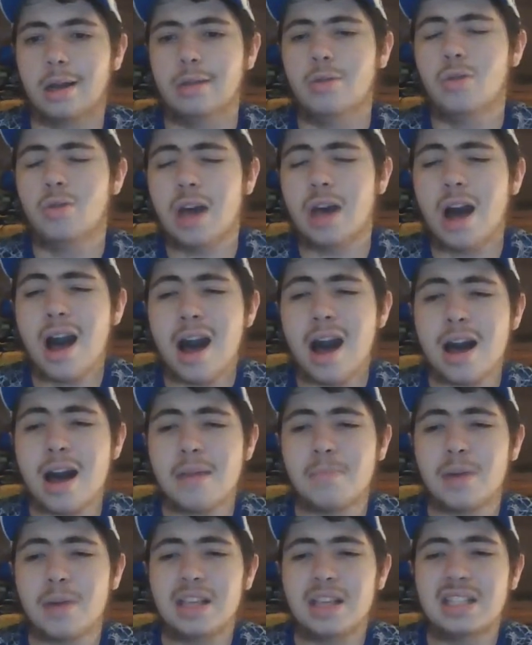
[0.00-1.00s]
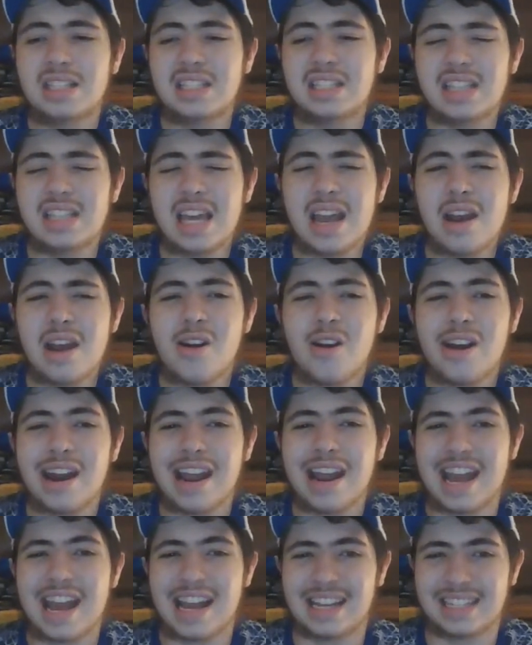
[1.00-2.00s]
You can't be
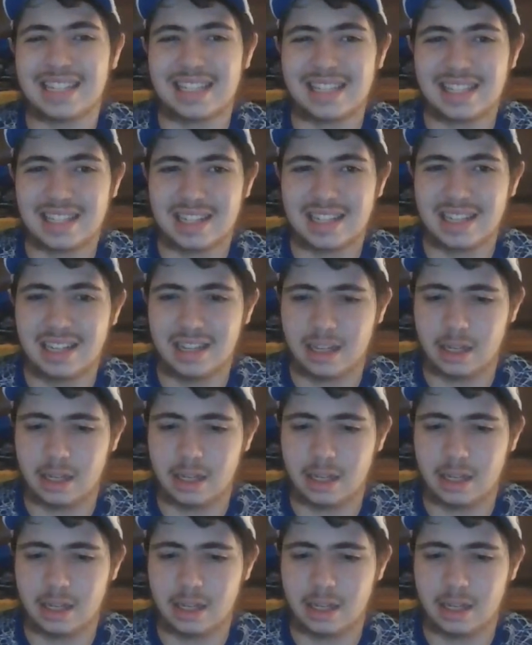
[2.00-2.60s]
serious.